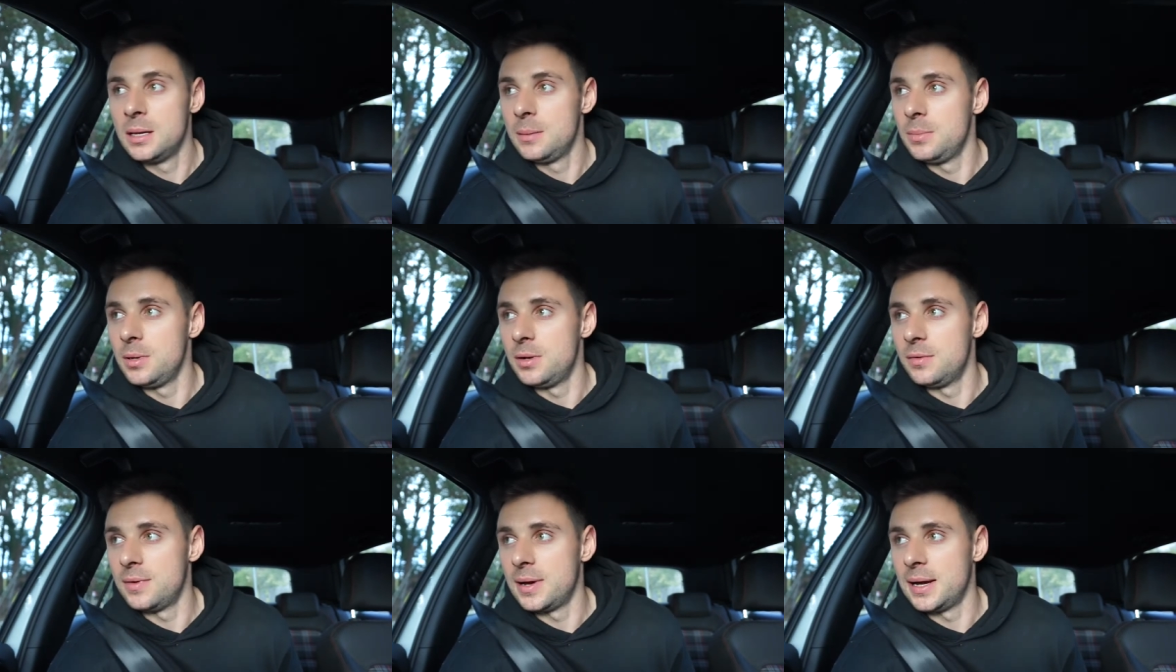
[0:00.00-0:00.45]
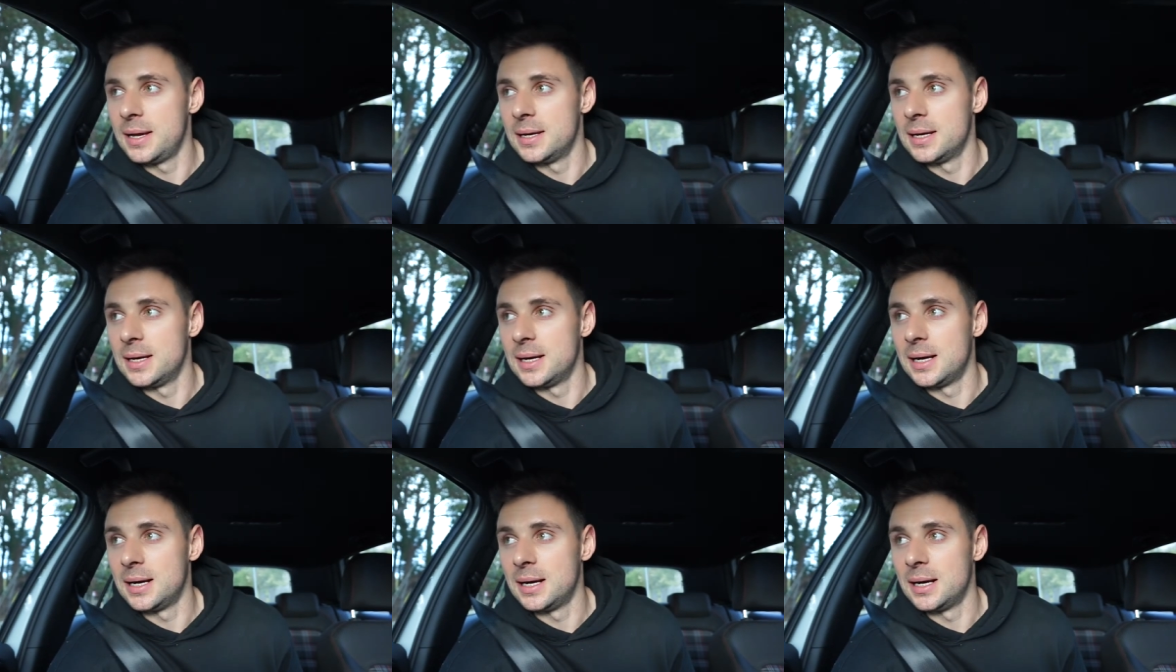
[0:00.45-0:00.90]
bit of a,
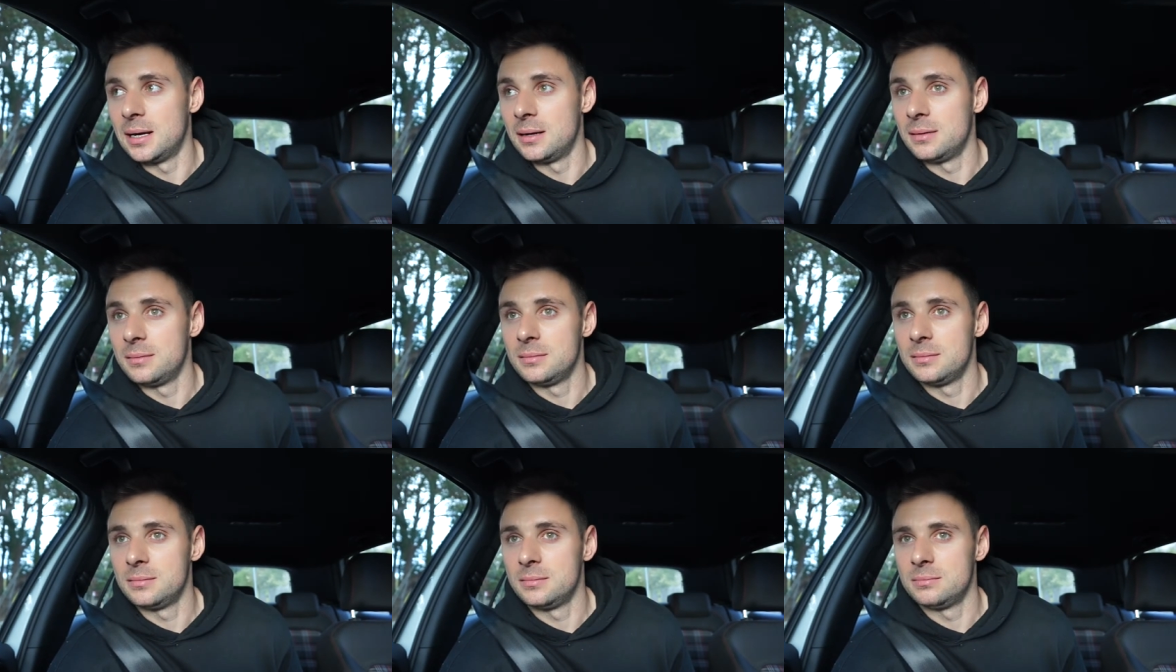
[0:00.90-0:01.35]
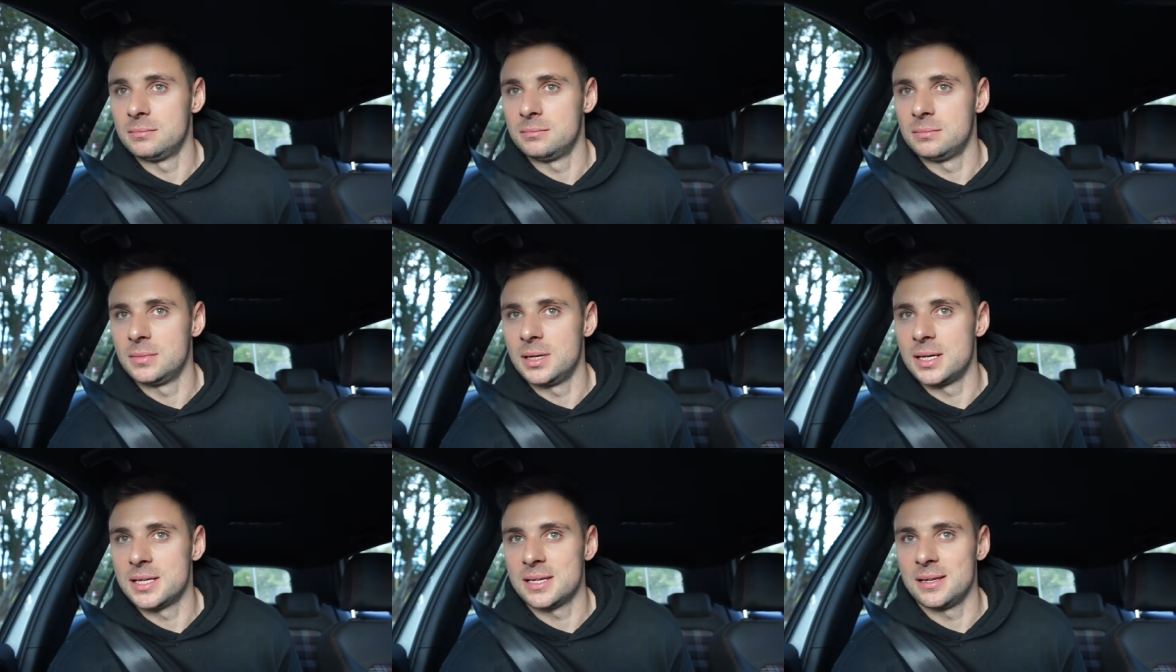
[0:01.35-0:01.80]
uh,
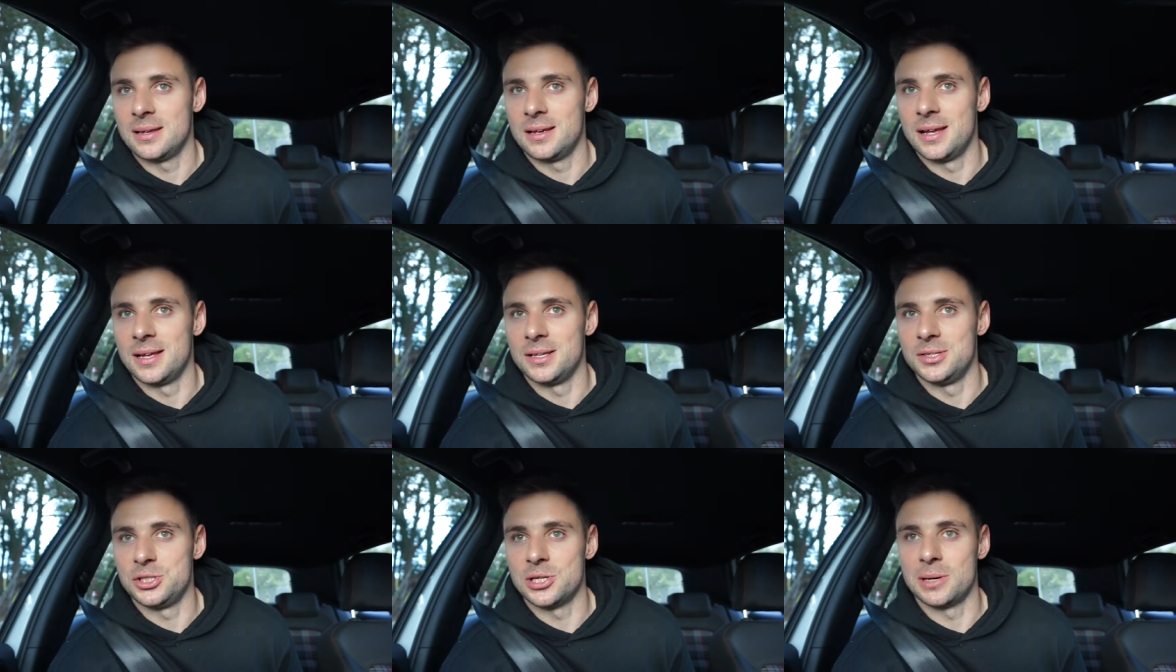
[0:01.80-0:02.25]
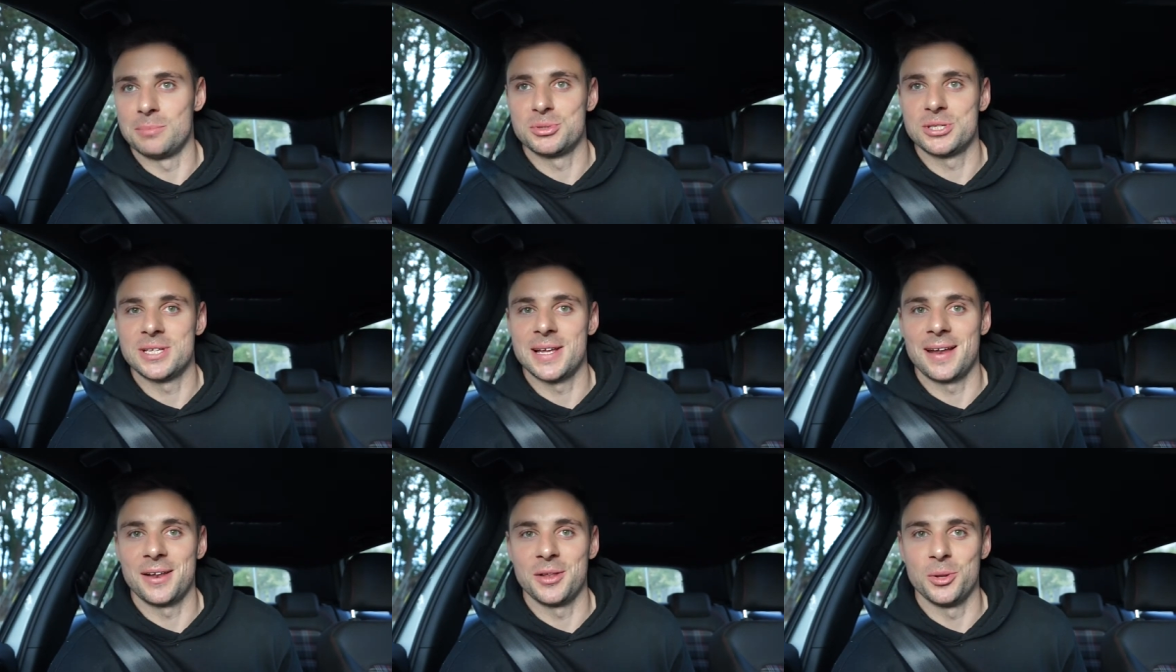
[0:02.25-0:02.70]
a, a jump
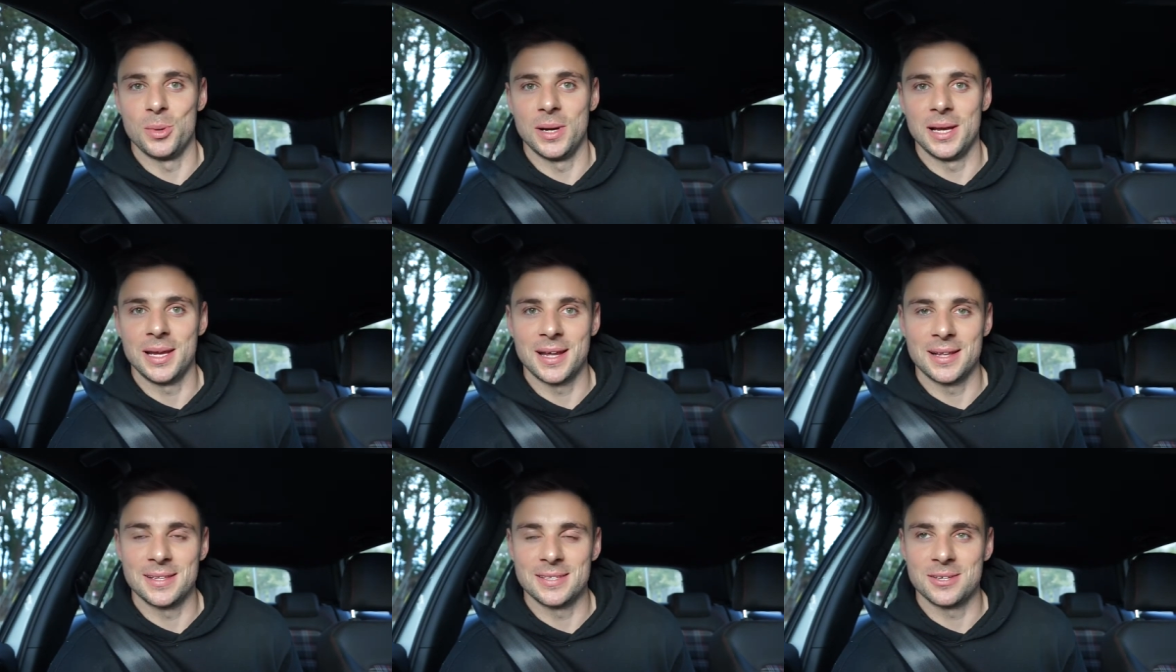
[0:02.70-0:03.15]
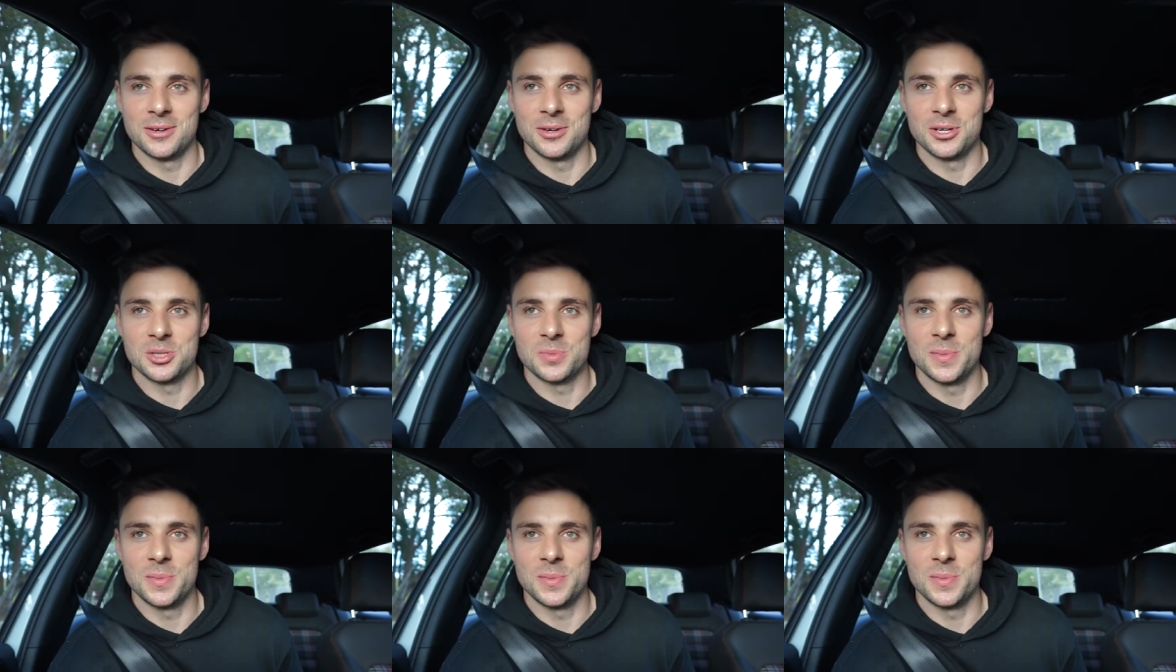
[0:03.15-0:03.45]
start on the weekend, so to